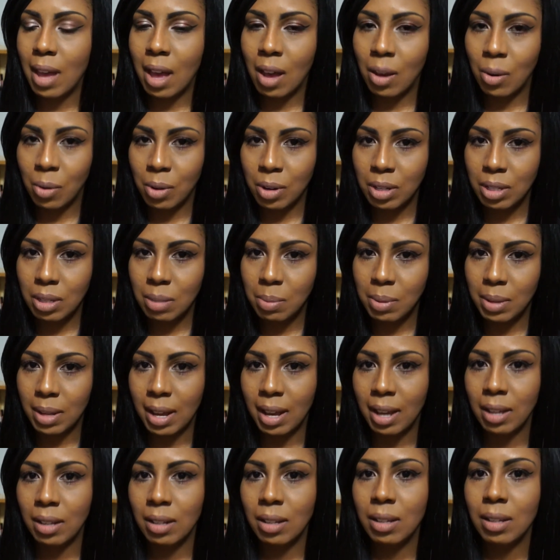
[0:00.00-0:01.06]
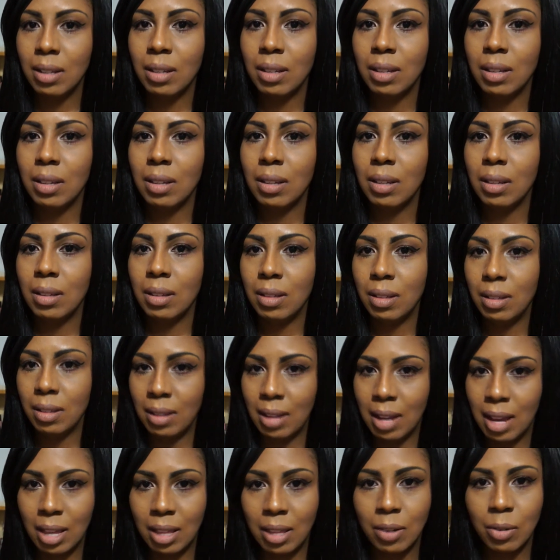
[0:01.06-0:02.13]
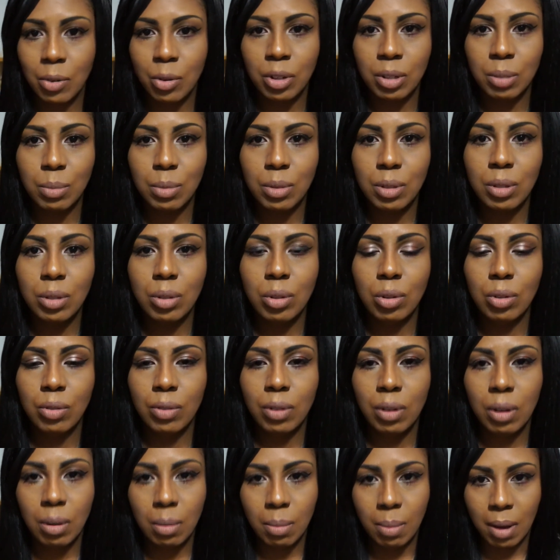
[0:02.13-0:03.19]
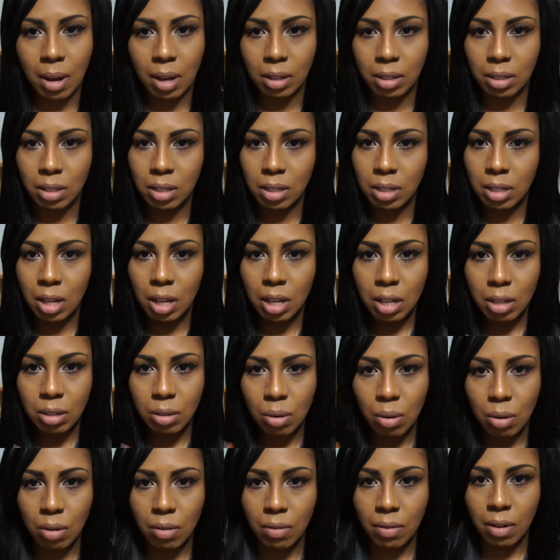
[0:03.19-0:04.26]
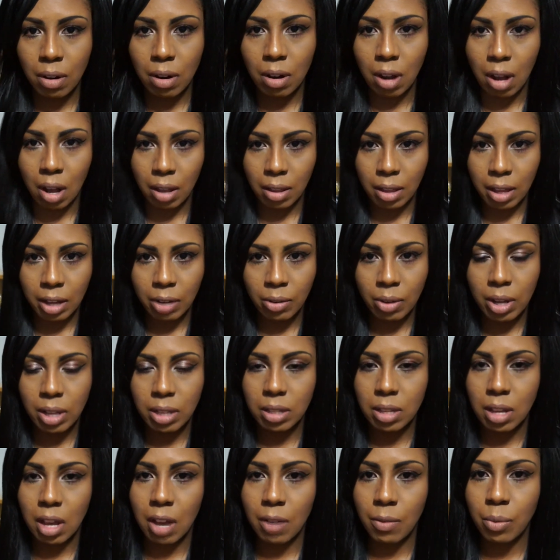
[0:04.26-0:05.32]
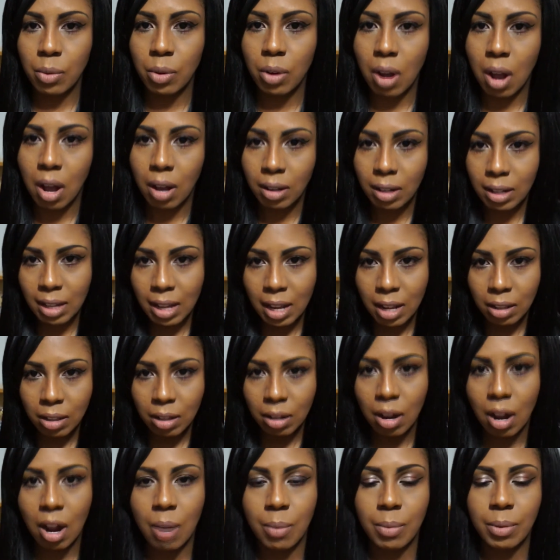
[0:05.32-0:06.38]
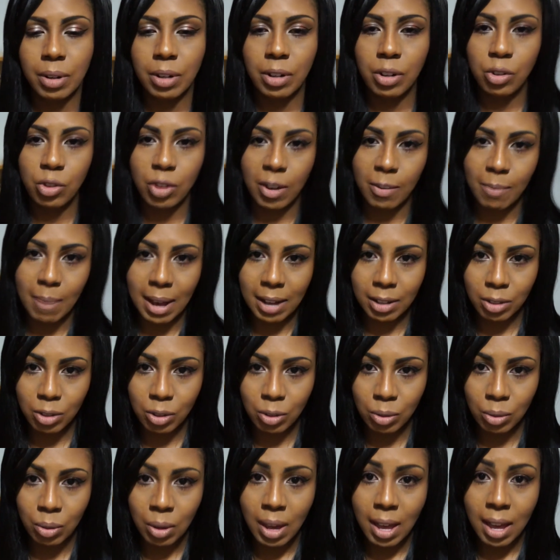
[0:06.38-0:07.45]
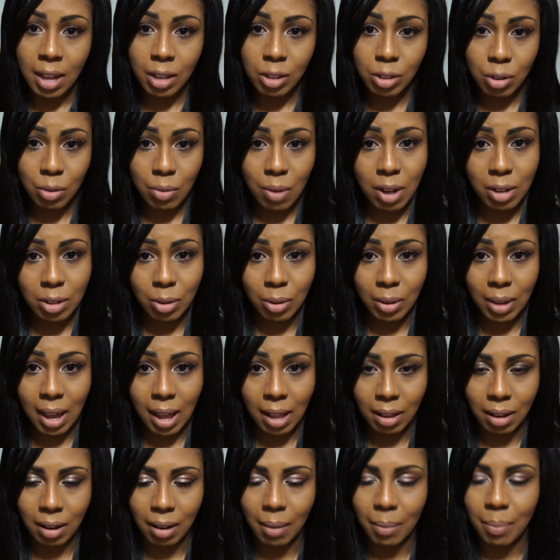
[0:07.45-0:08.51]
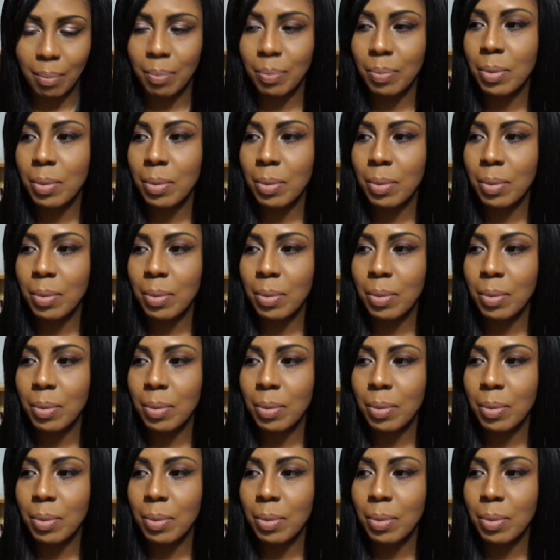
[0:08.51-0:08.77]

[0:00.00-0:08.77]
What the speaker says: according to plan, now that Christmas is over, Boxing Day is over, all that great stuff, we're all gonna get in the car and we're gonna drive back to Toronto, Canada.